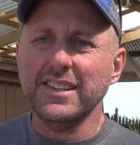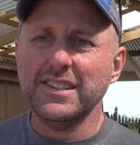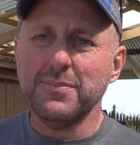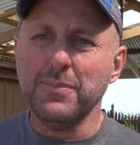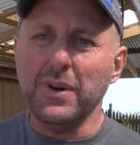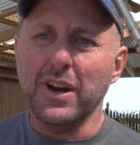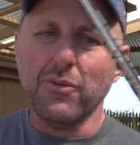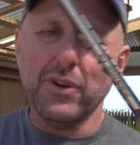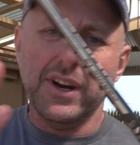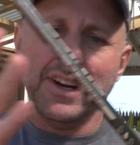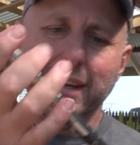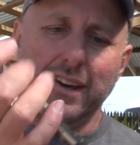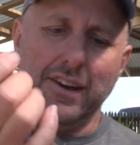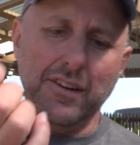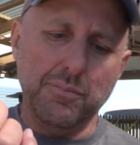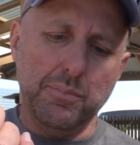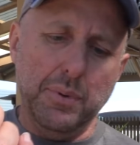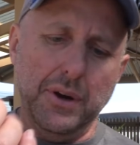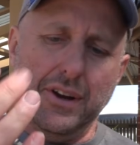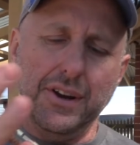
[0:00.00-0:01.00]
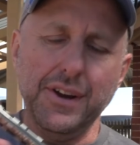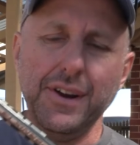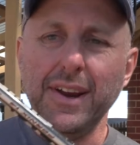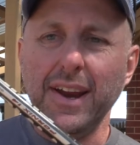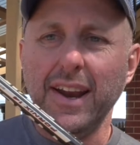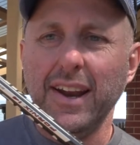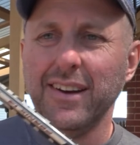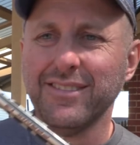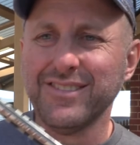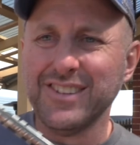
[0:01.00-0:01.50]
this is my recurve bow,
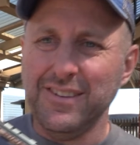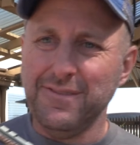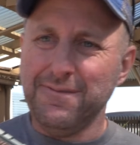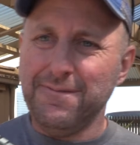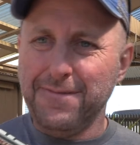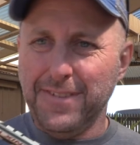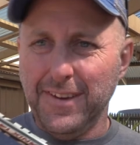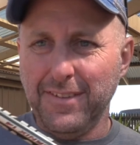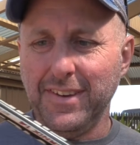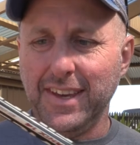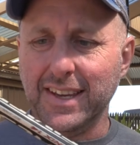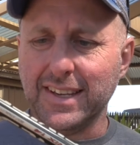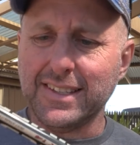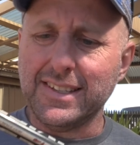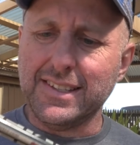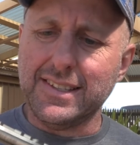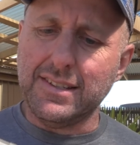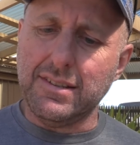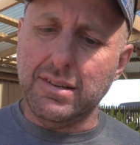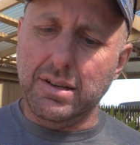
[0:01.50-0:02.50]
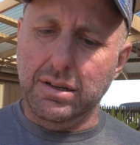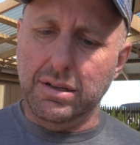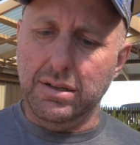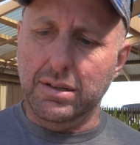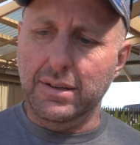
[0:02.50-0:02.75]
and I've got Fivix